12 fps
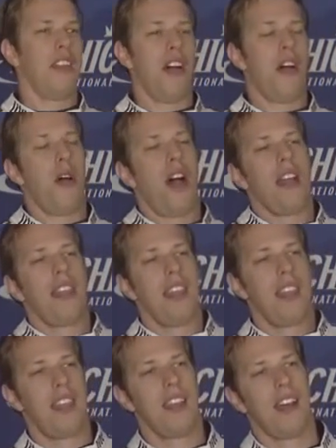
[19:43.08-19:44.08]
no, I
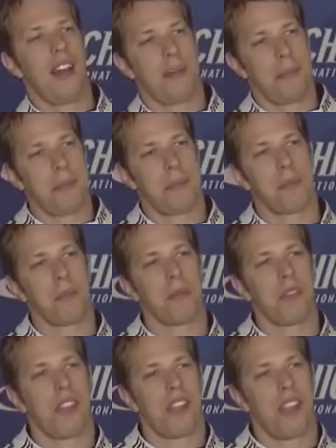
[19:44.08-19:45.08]
think um,
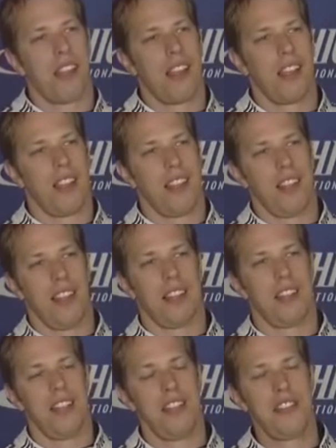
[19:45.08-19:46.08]

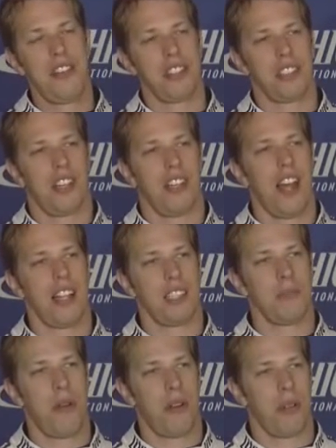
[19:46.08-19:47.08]
yeah, the engineers are a lot
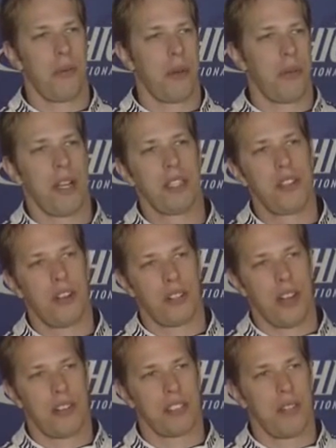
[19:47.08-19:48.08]
smarter than what a race car
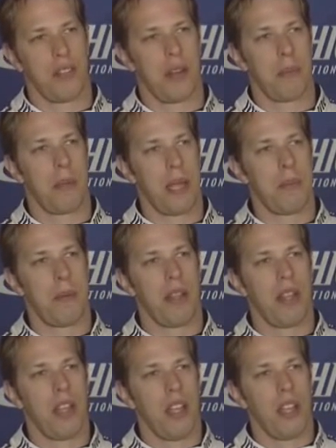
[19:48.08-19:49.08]
driver is ever going to be.
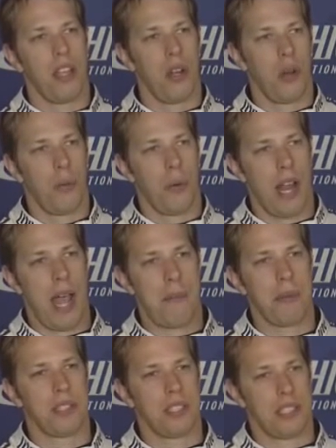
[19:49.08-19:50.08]
But you know what
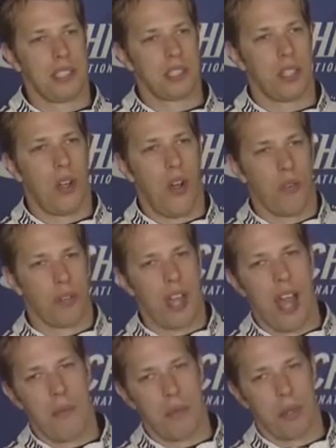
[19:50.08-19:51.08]
happens is over
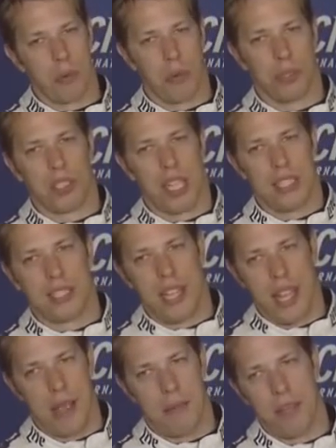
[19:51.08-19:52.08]
time, when the rules say the
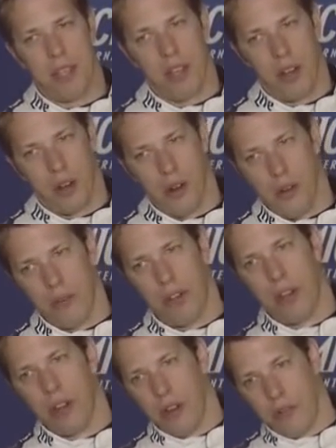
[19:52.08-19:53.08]
same year over
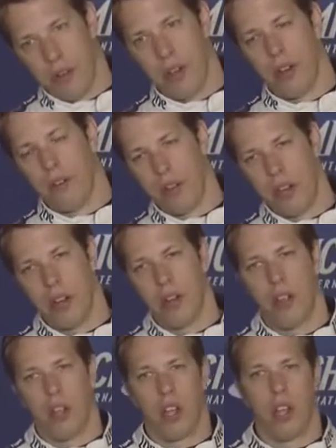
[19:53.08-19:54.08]
year over year over
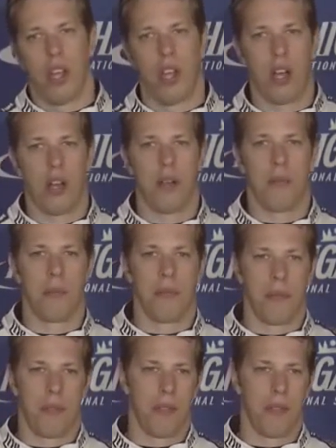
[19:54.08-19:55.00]
year, um,